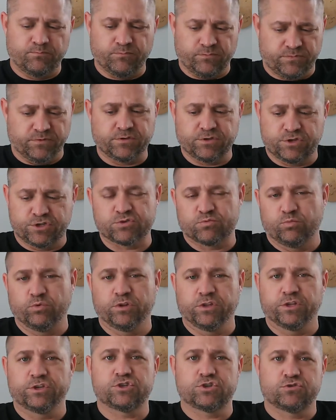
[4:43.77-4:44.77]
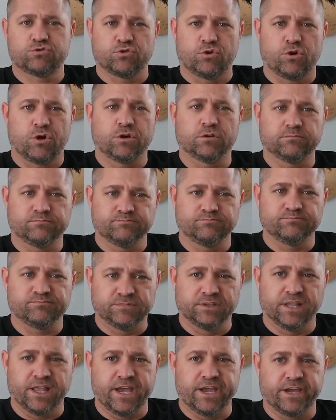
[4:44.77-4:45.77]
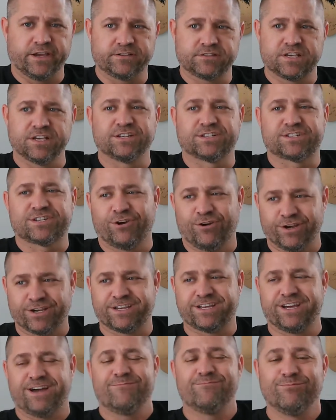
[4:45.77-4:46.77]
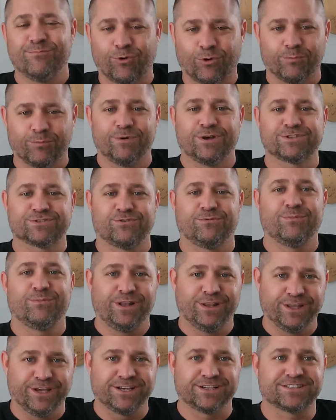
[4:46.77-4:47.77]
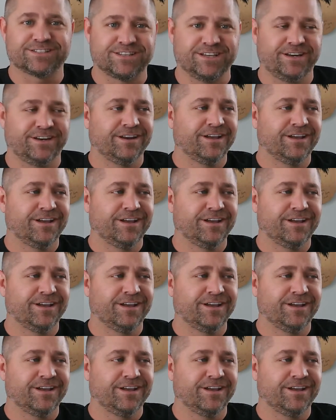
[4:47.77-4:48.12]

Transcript: just really strong legs, and so I got more muscle in my legs than